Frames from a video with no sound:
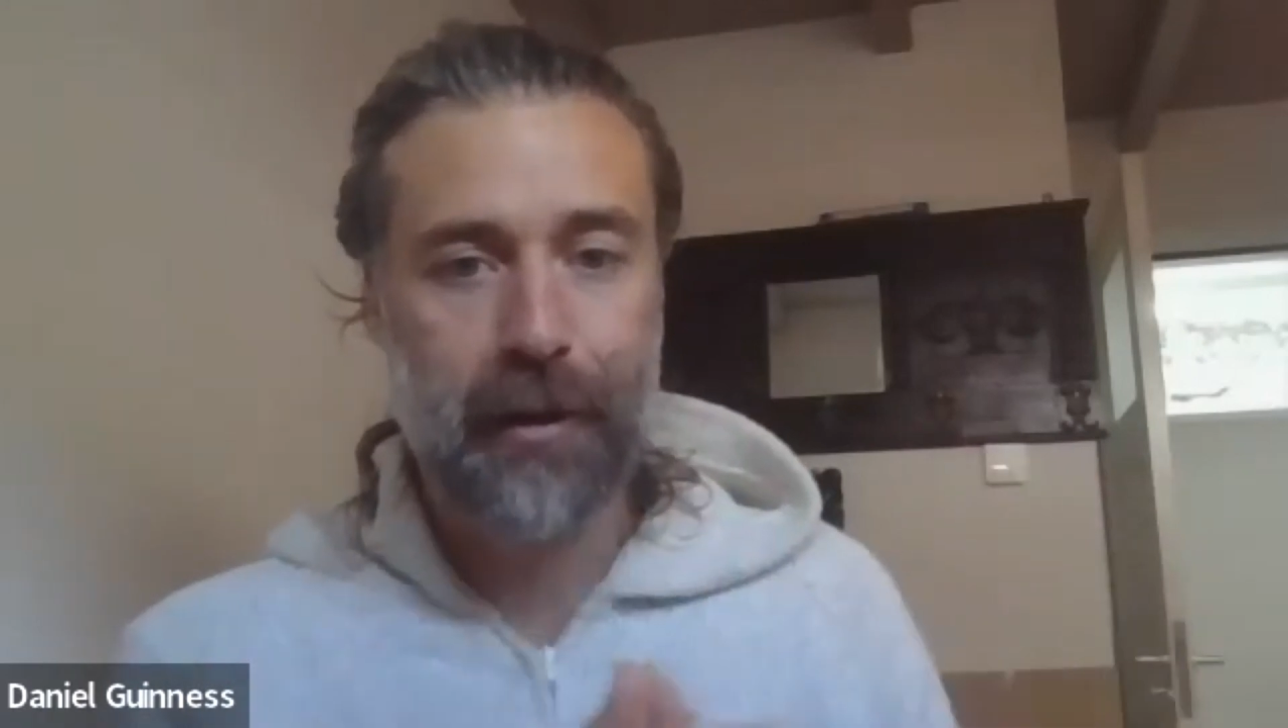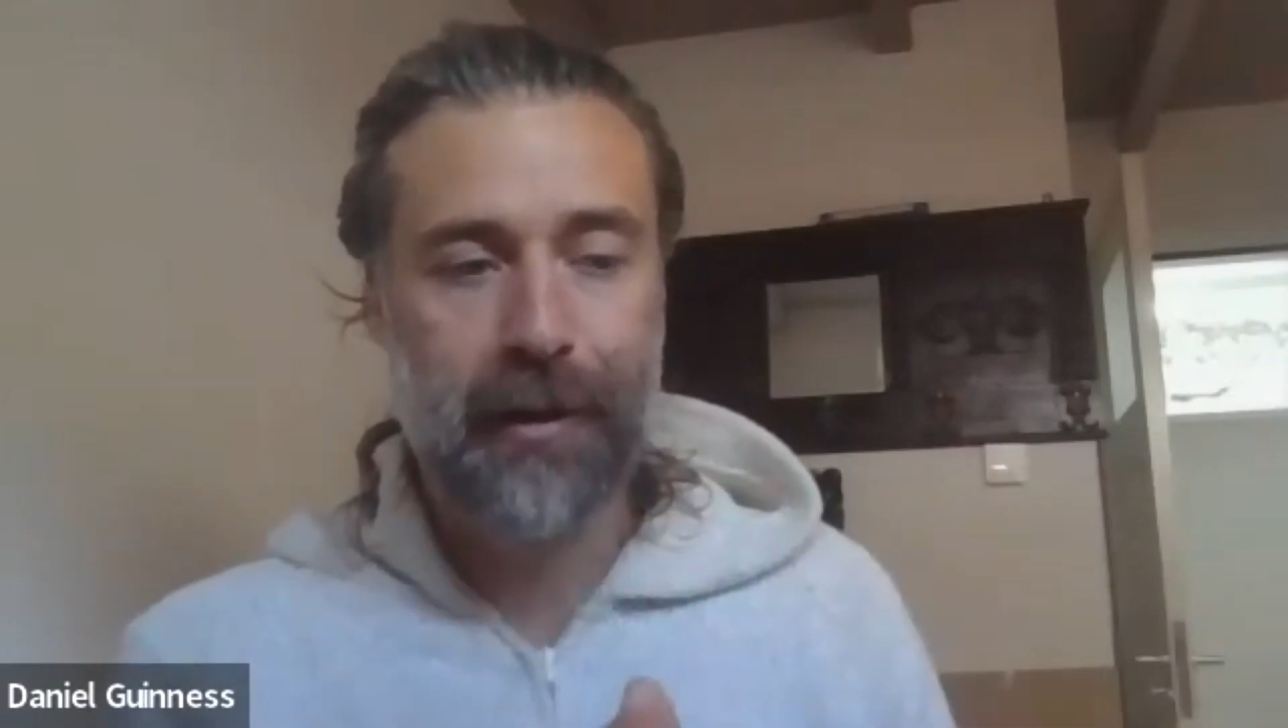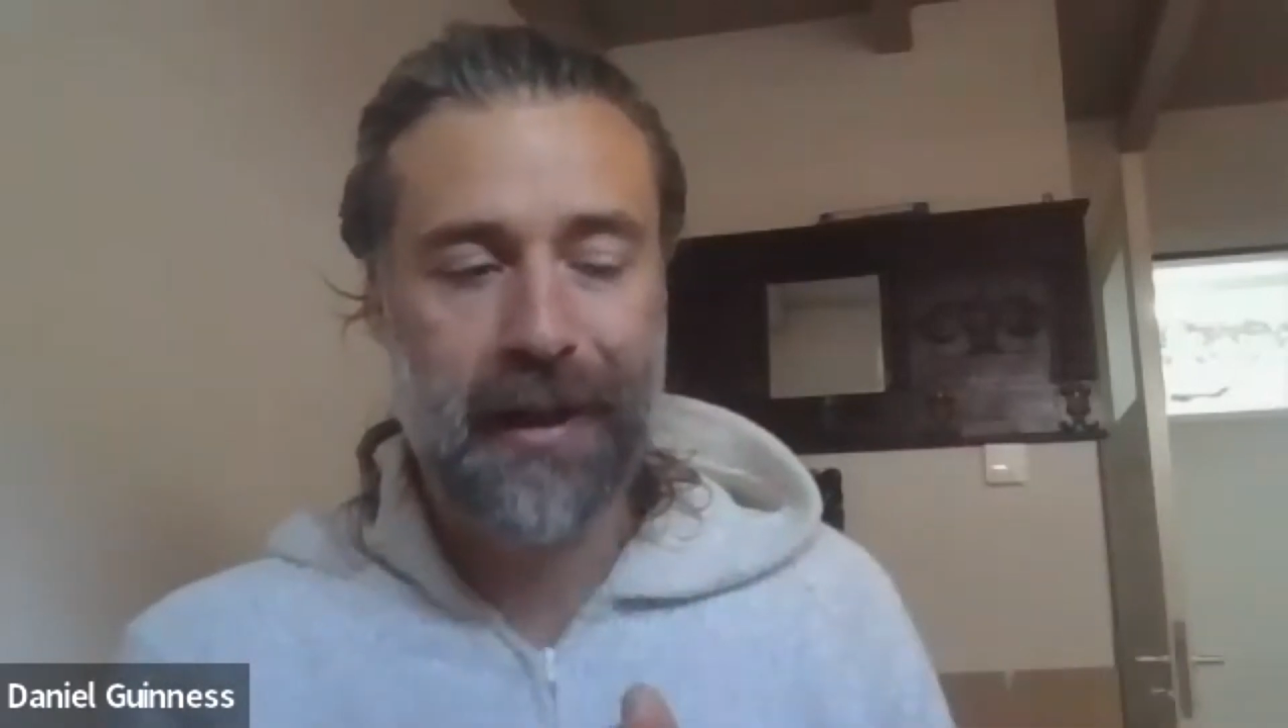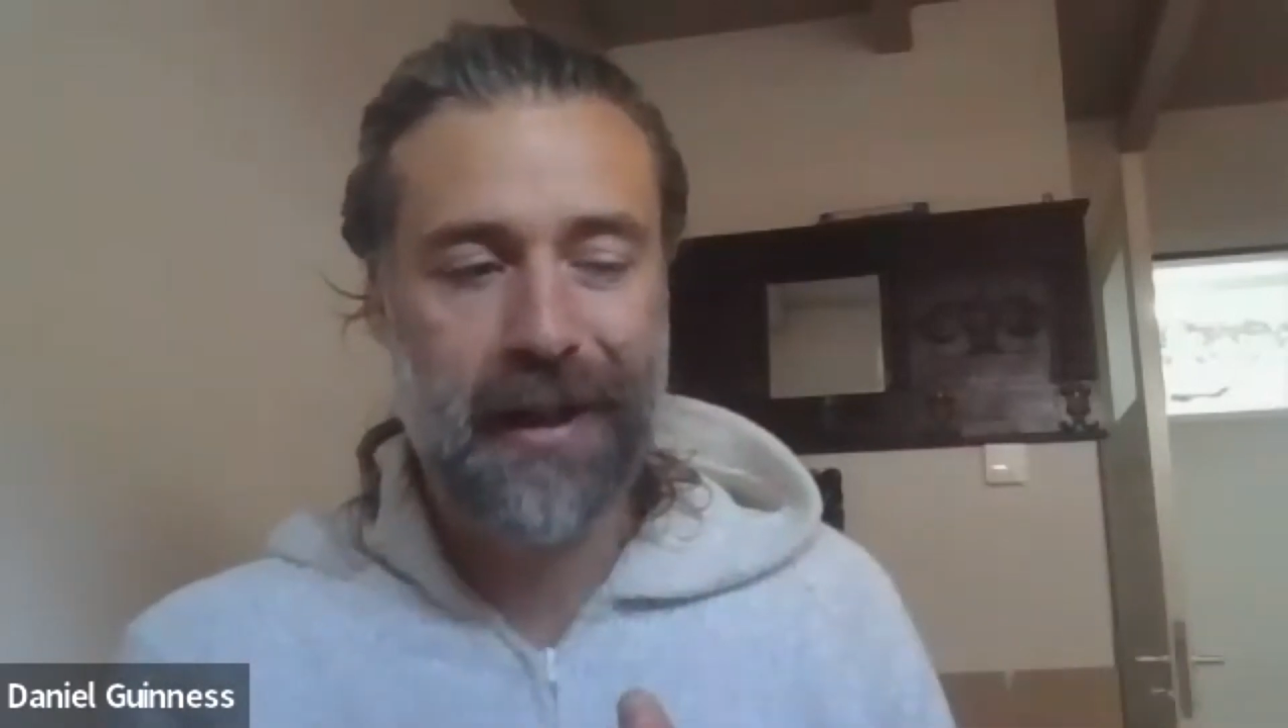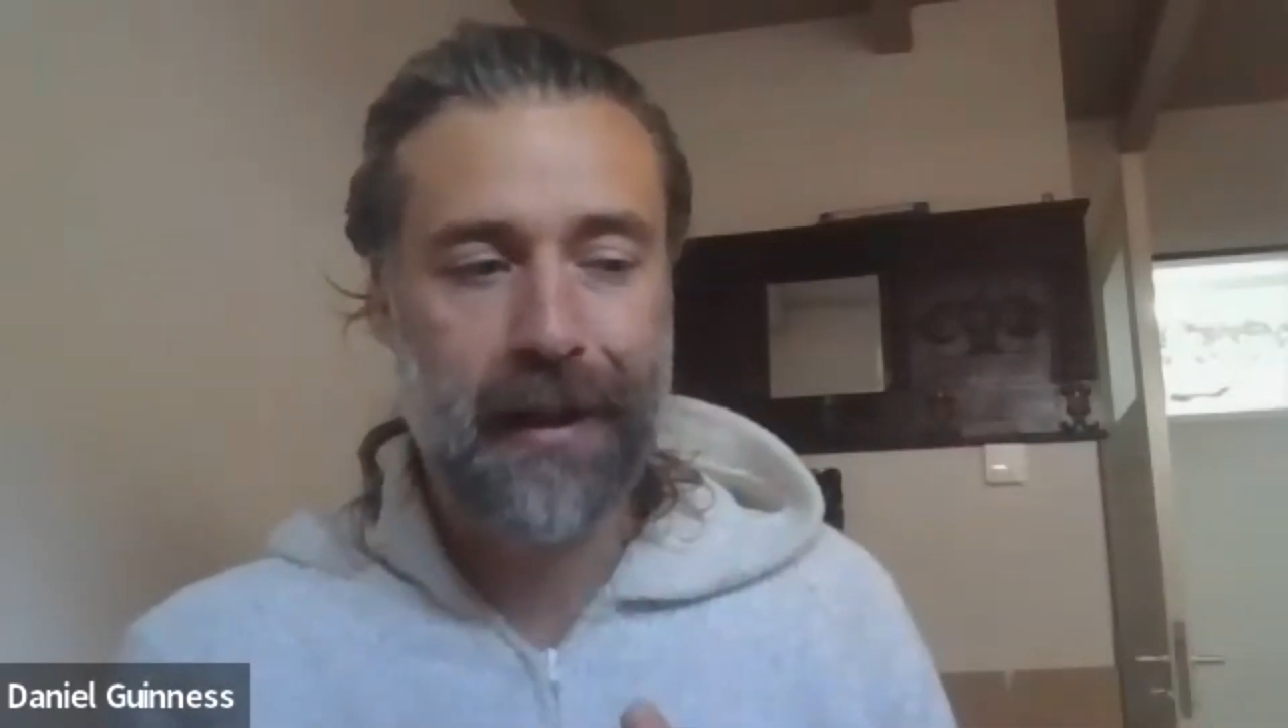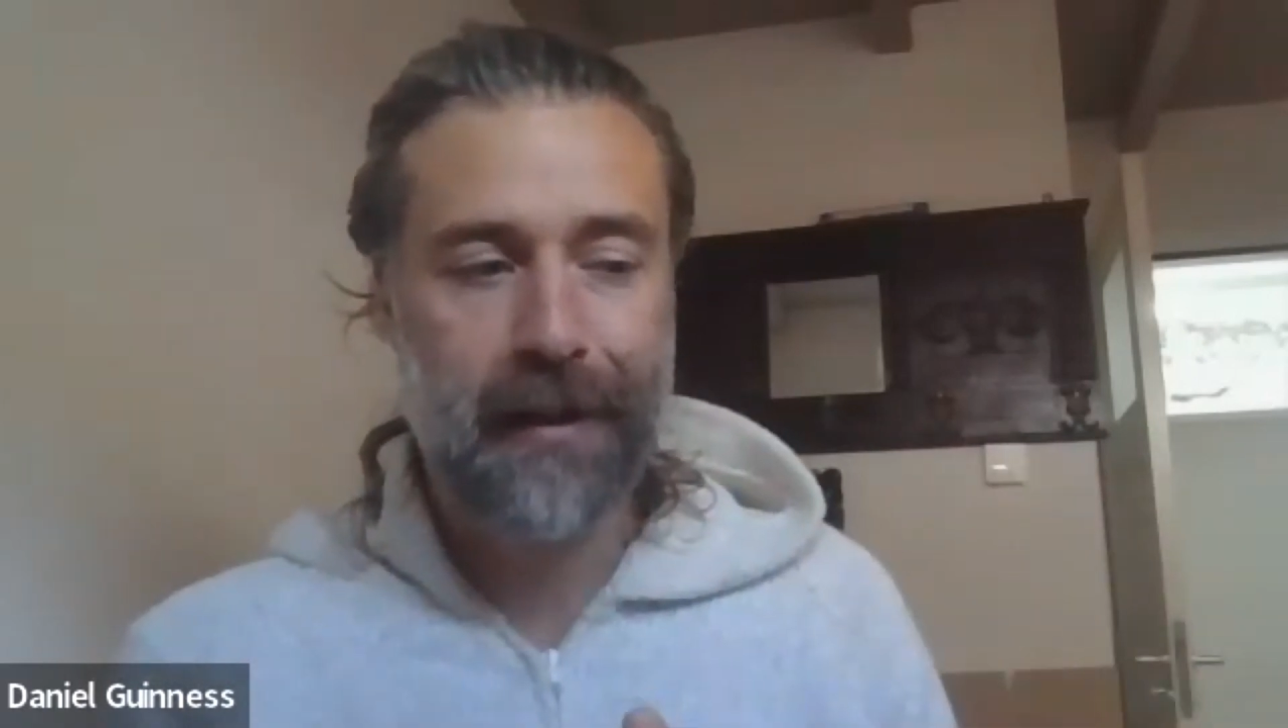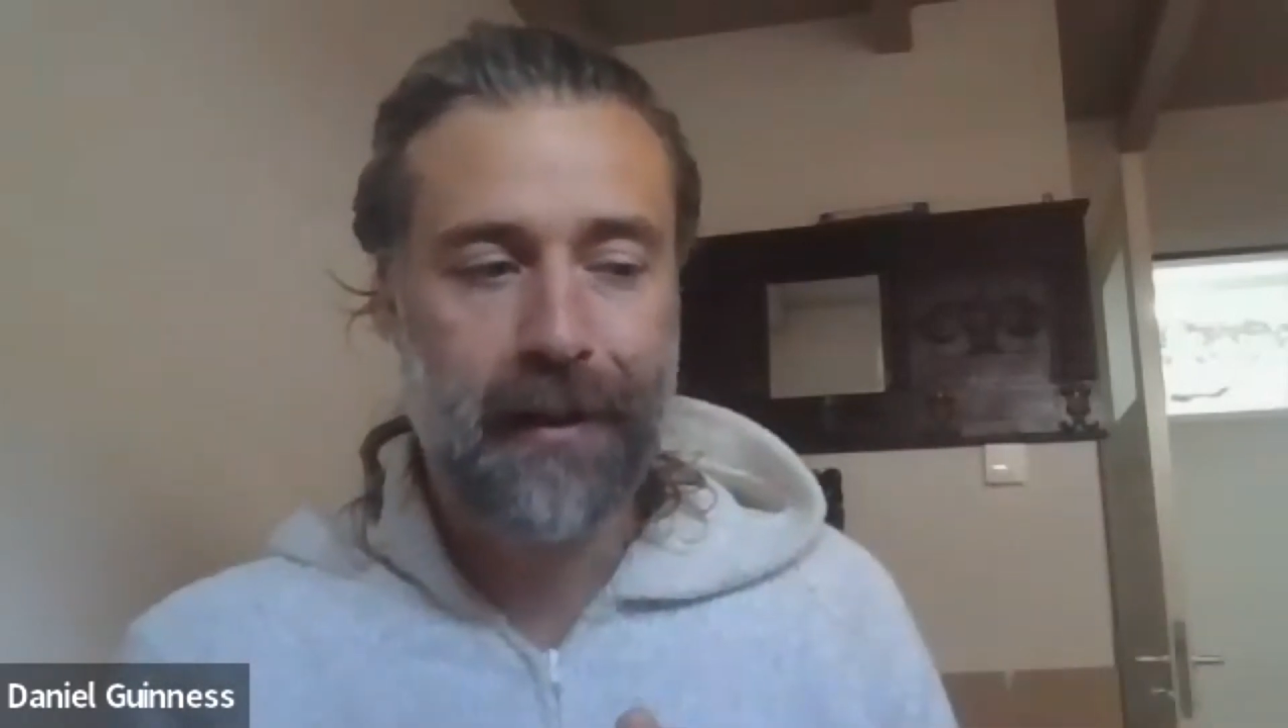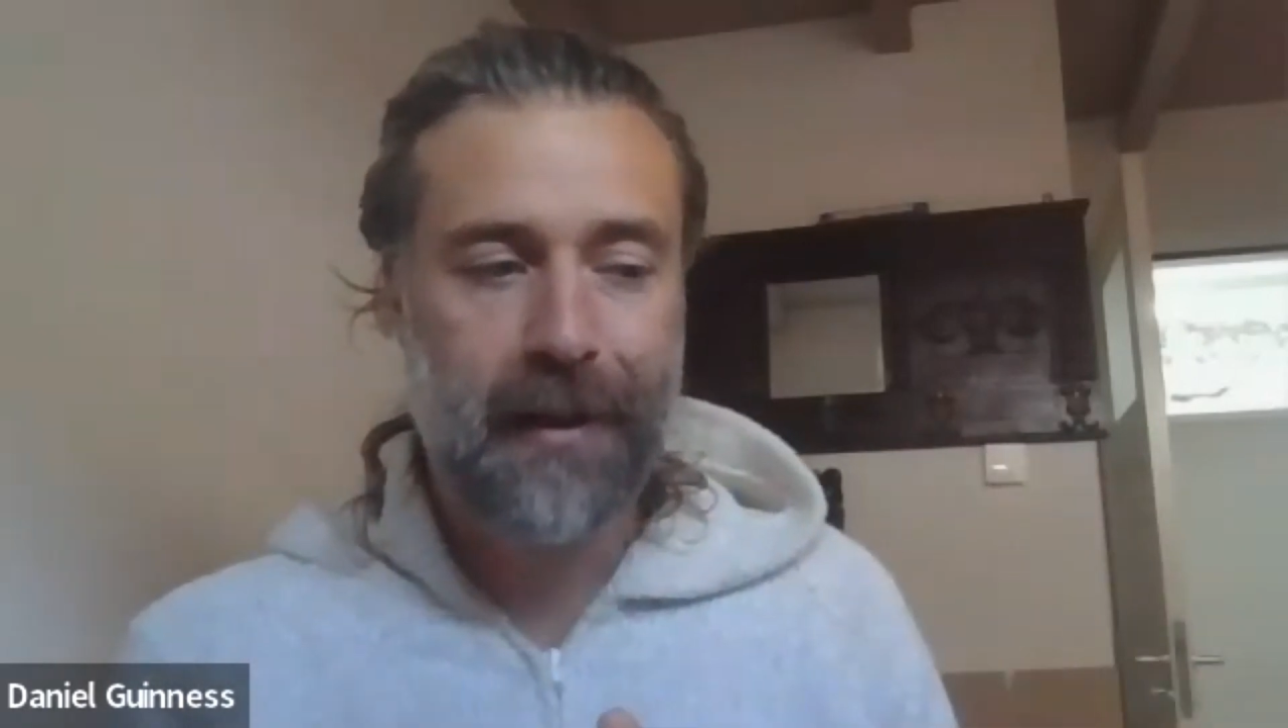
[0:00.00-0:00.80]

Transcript: on here?